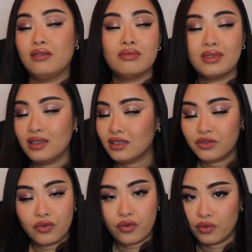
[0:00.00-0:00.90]

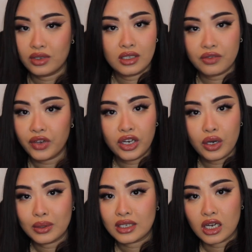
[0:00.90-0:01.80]
this
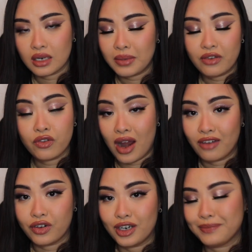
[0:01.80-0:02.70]
video is gonna be
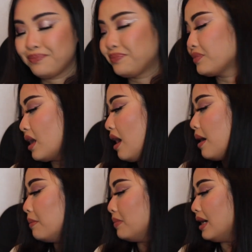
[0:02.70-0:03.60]
forever.
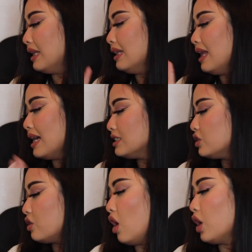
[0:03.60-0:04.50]
But let's
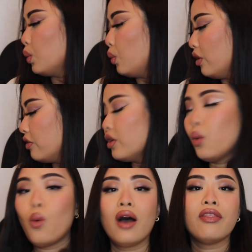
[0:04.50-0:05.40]
start with the
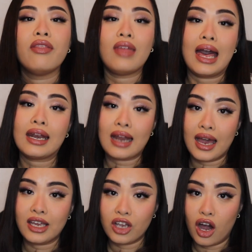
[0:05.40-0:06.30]
one that
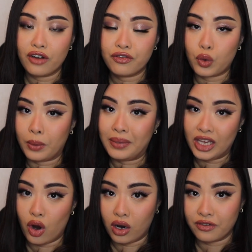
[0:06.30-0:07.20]
I got for
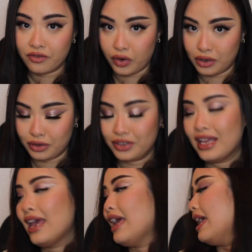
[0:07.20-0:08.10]
PR first.
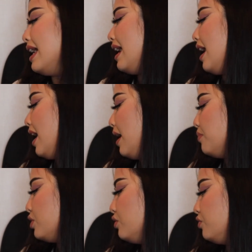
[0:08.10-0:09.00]

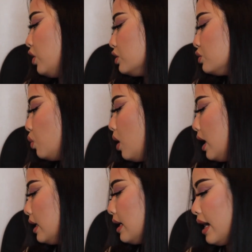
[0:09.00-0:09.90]
The first
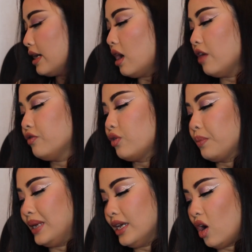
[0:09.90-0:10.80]
one I got for
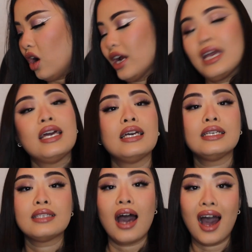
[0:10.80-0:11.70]
PR
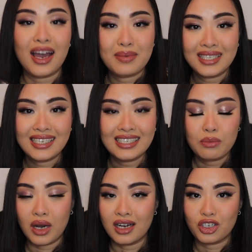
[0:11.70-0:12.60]
is Hibiscus
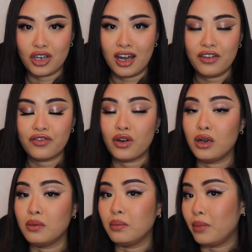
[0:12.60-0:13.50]
Mahjong
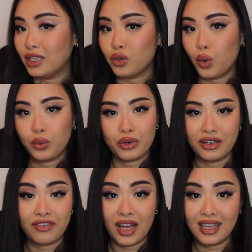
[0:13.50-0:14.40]
from Maison
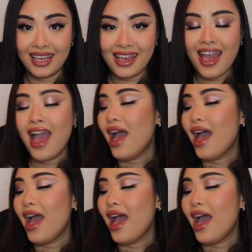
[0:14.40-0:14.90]
Crivelli,